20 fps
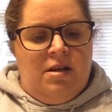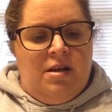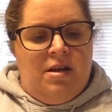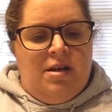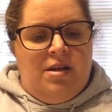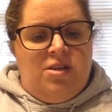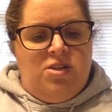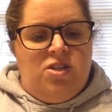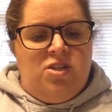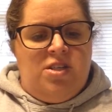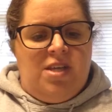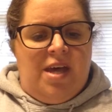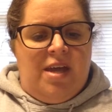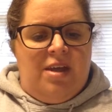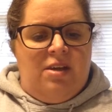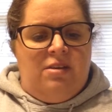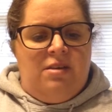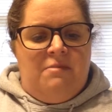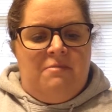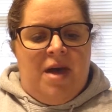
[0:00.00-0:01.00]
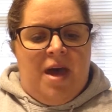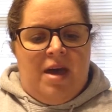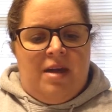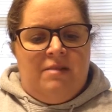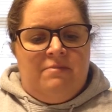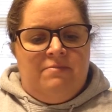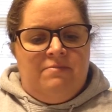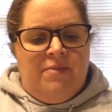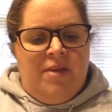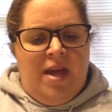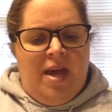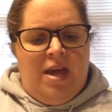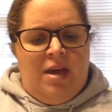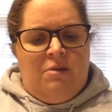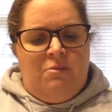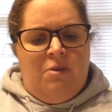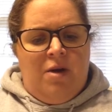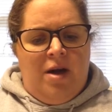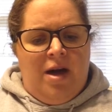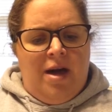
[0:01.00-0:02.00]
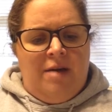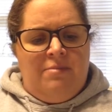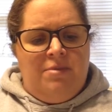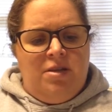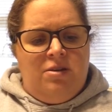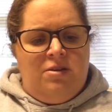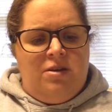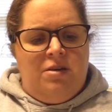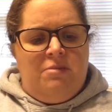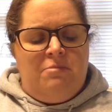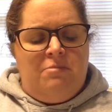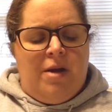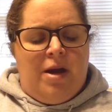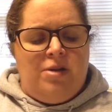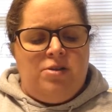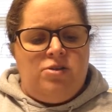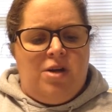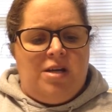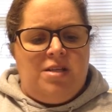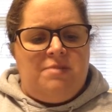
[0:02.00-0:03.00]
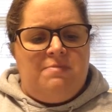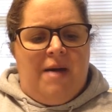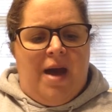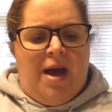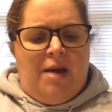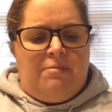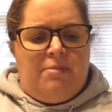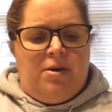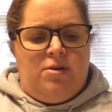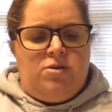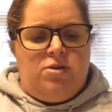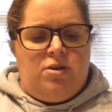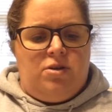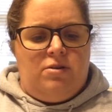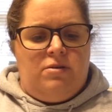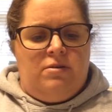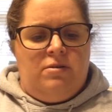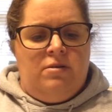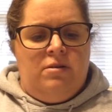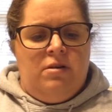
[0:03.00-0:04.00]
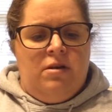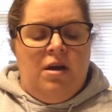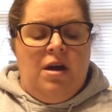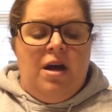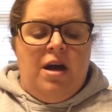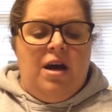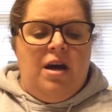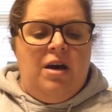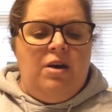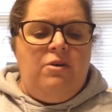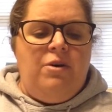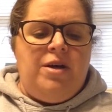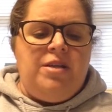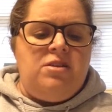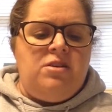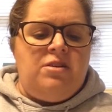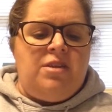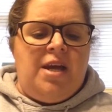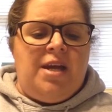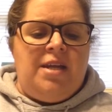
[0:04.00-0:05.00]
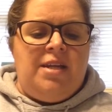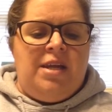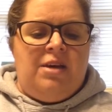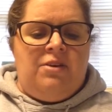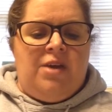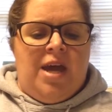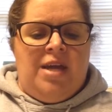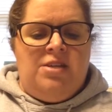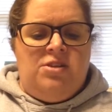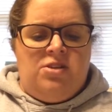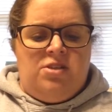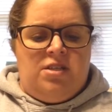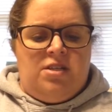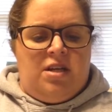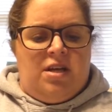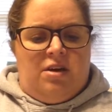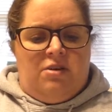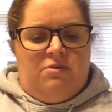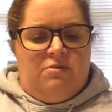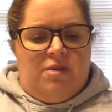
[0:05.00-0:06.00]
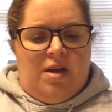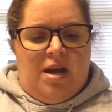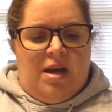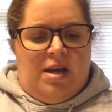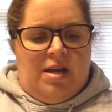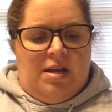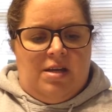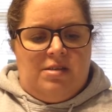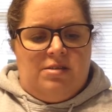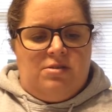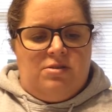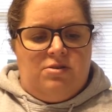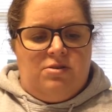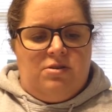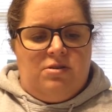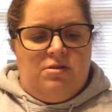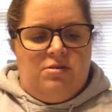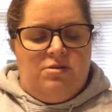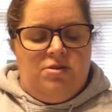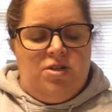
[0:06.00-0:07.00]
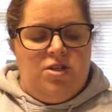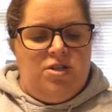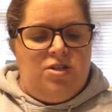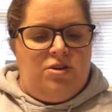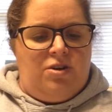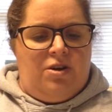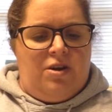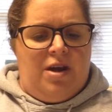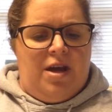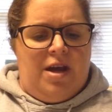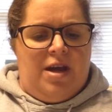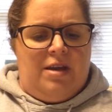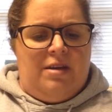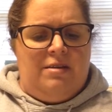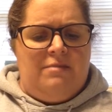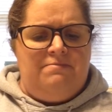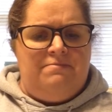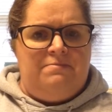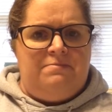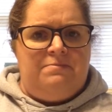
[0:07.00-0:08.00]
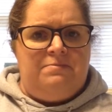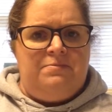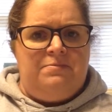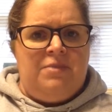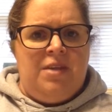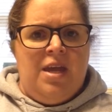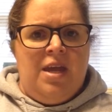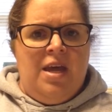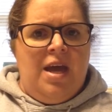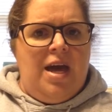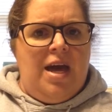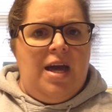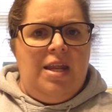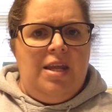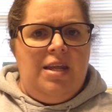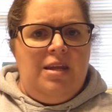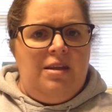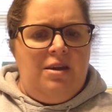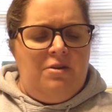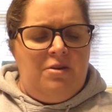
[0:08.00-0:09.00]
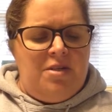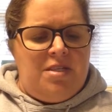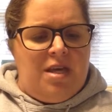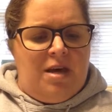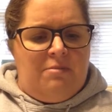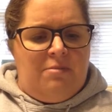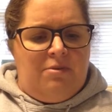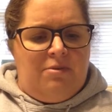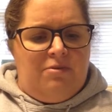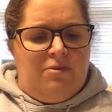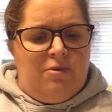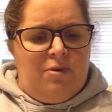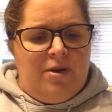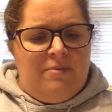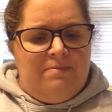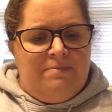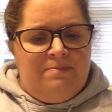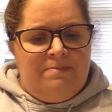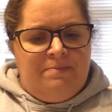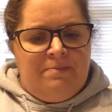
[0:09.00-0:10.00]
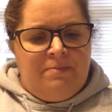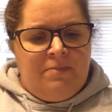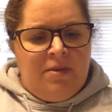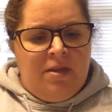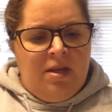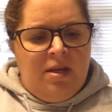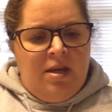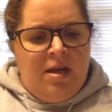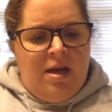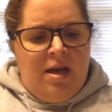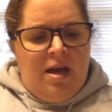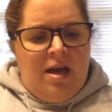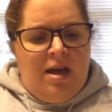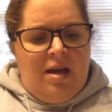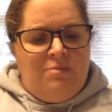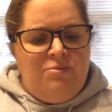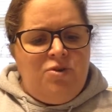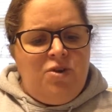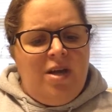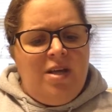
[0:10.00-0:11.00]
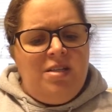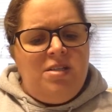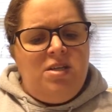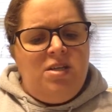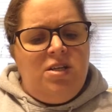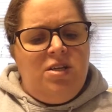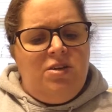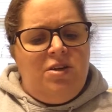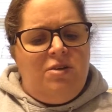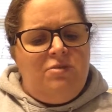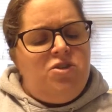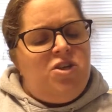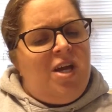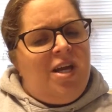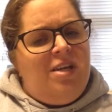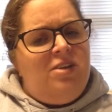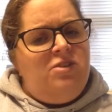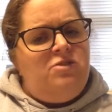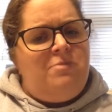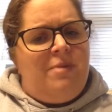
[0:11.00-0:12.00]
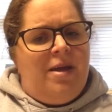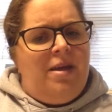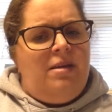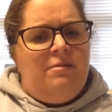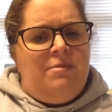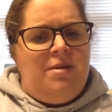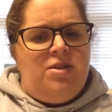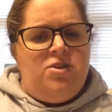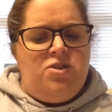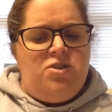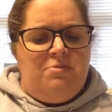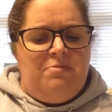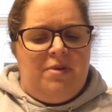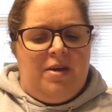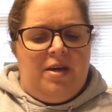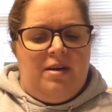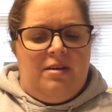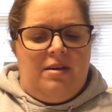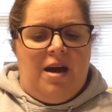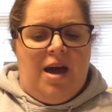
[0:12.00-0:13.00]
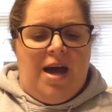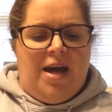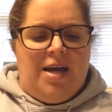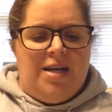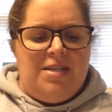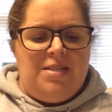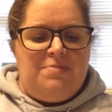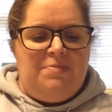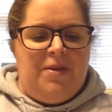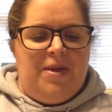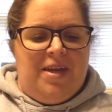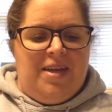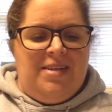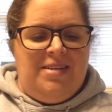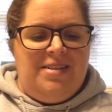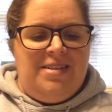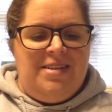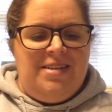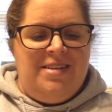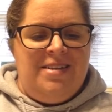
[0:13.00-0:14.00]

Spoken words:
She sat on the bed. Hey, what happened to your Empire Strikes Back poster? Oh, I took that down ages ago, I answered. She shook her head. I didn't notice that before. I'm trying to, change my image a bit, I explained.